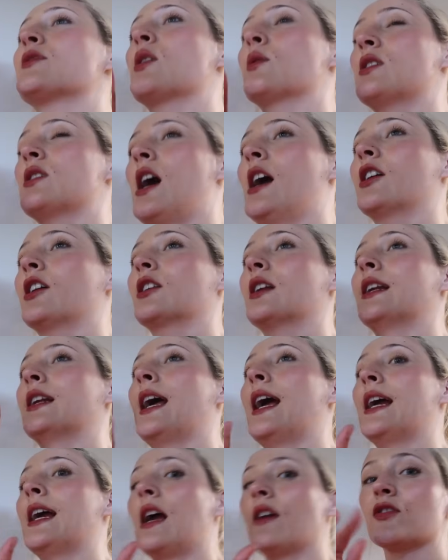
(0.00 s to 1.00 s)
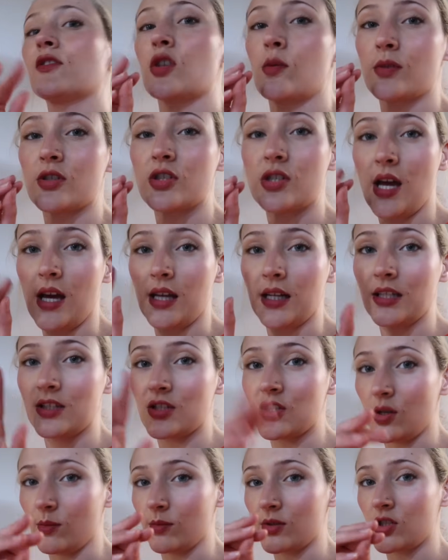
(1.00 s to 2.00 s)
so tired and I have so much to edit and
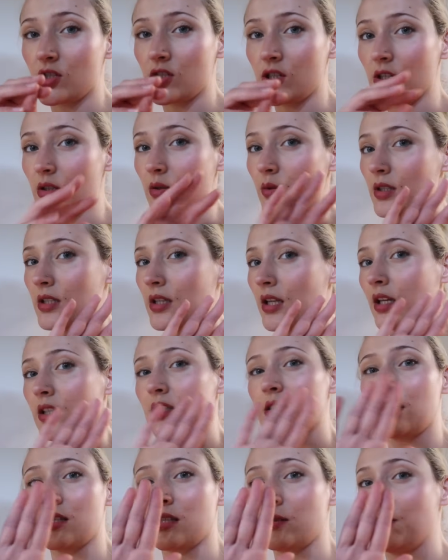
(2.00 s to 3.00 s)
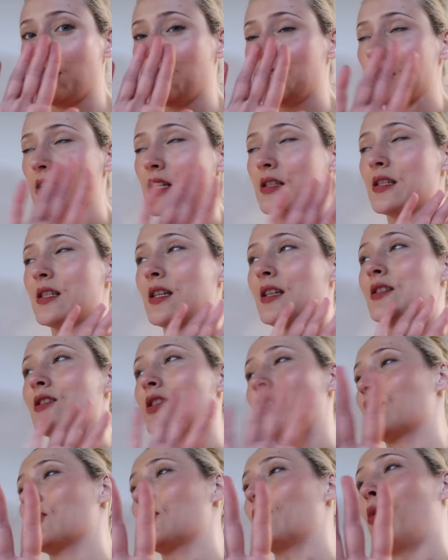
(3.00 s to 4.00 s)
so much to do. It, like, doesn't make sense. And it's
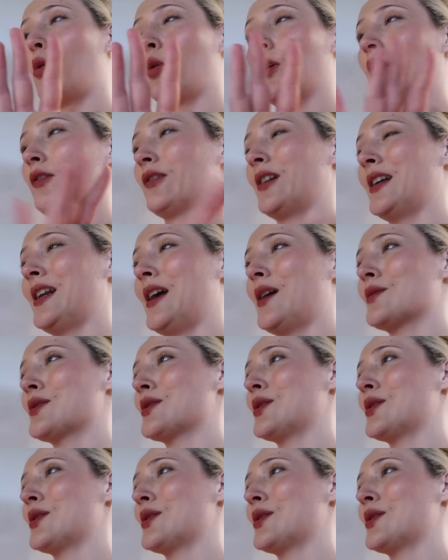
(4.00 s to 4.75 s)
also pouring rain out.